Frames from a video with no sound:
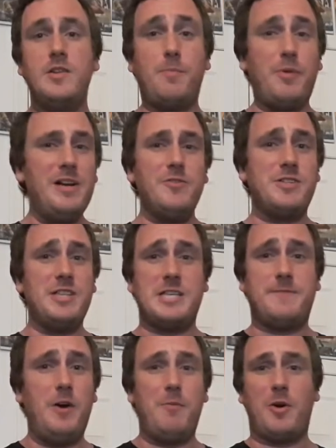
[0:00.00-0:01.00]
The Predators in
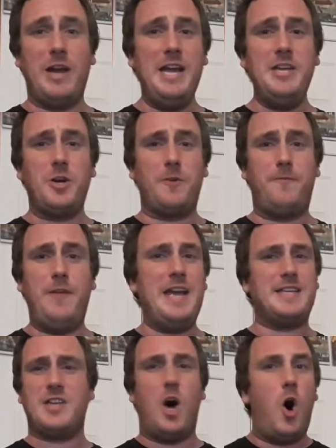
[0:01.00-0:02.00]
this film are in your
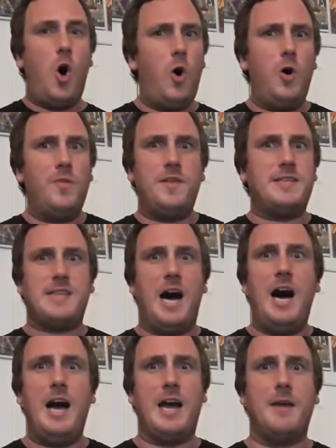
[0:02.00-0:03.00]
face all the
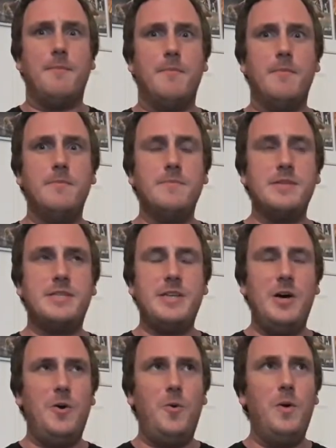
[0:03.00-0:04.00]
time.
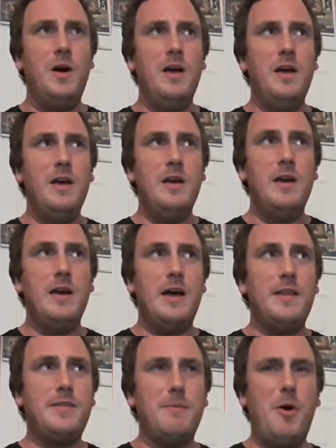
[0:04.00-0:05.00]
So
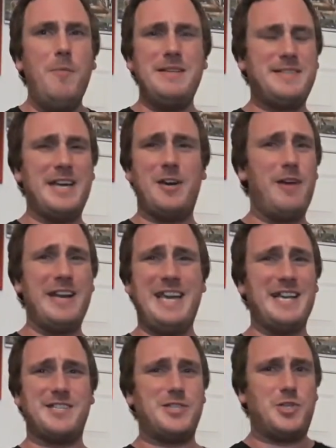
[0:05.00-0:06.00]
the moments that are, I
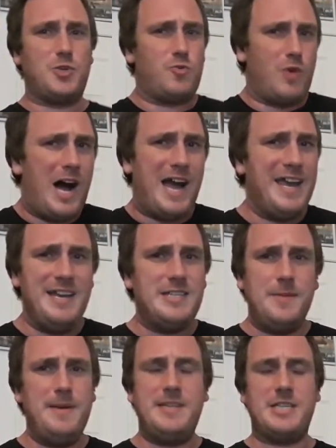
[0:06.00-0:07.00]
guess, trying
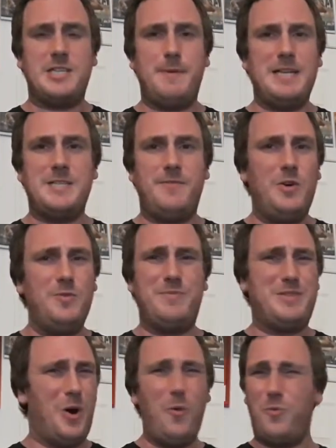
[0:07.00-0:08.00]
to be
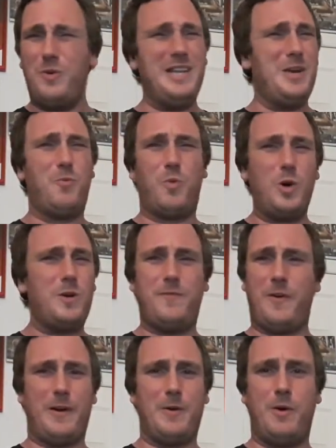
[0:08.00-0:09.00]
suspenseful don't really work
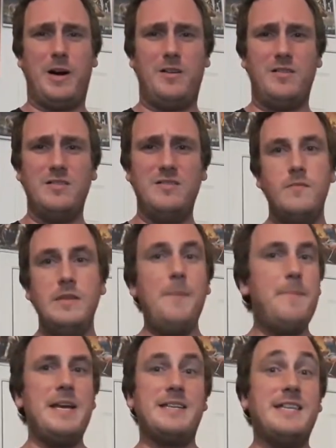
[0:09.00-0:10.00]
very well.
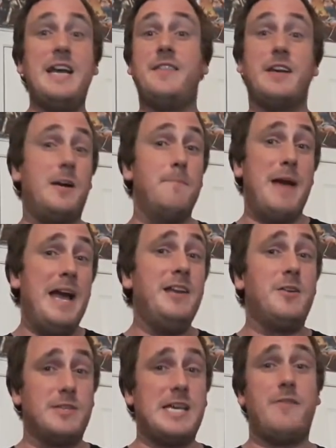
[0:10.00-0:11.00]
That being said, the
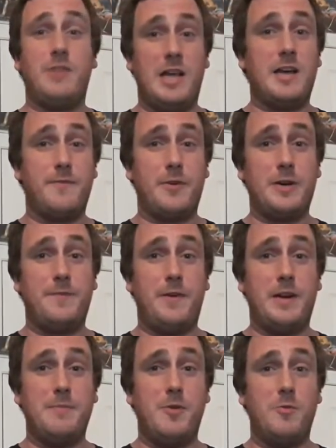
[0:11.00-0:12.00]
Commandos have a lot of very
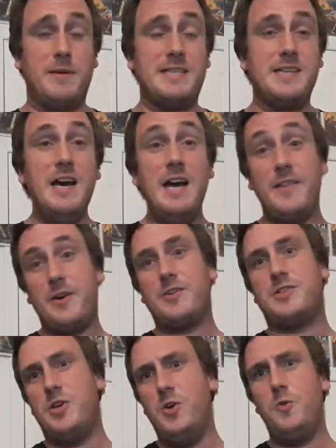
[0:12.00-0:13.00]
funny moments. There are
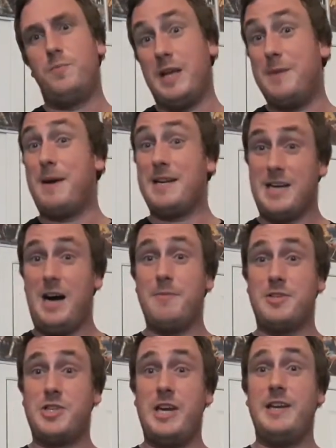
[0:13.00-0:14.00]
two, played by
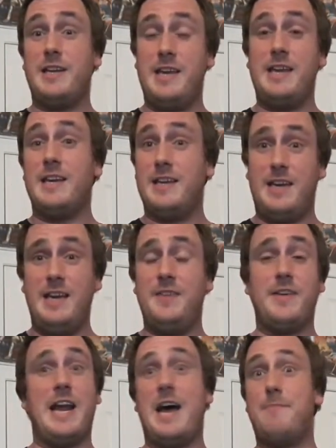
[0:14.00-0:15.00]
Thomas Jane and Keegan Key,
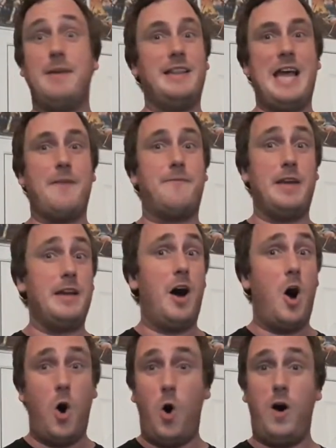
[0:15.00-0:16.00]
that had me laughing
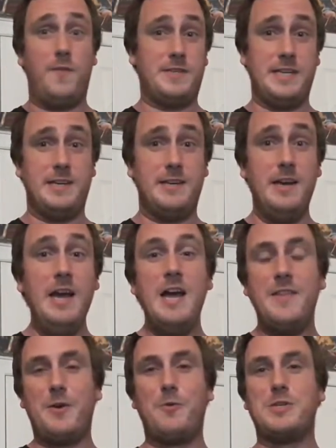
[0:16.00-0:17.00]
often.
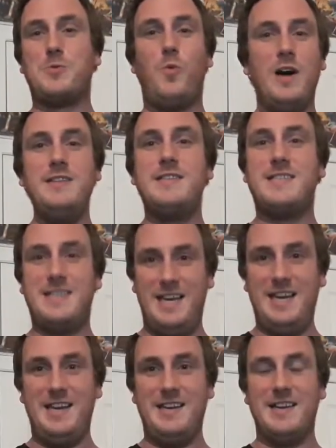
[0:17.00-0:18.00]
There was one
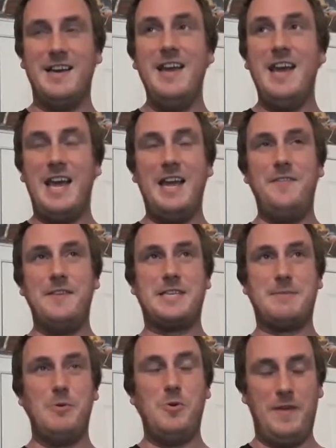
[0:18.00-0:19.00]
scene in
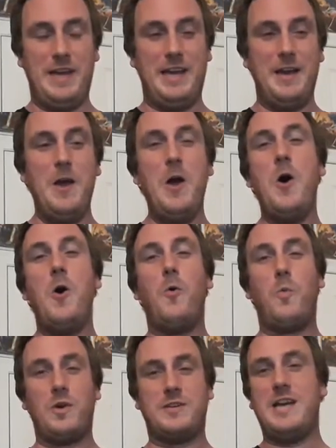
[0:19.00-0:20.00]
this movie
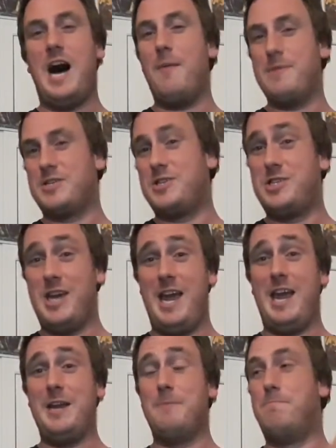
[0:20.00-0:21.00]
where Thomas
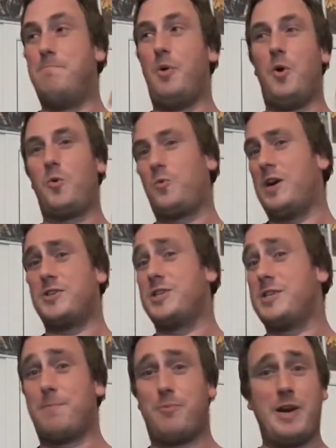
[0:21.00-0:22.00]
Jane bull
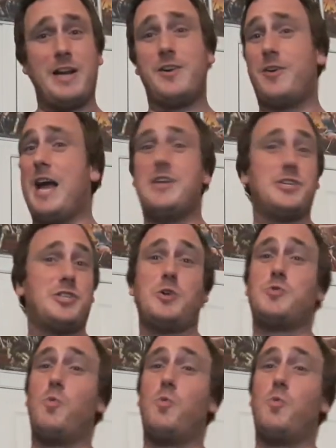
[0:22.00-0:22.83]
rushes a predator and just starts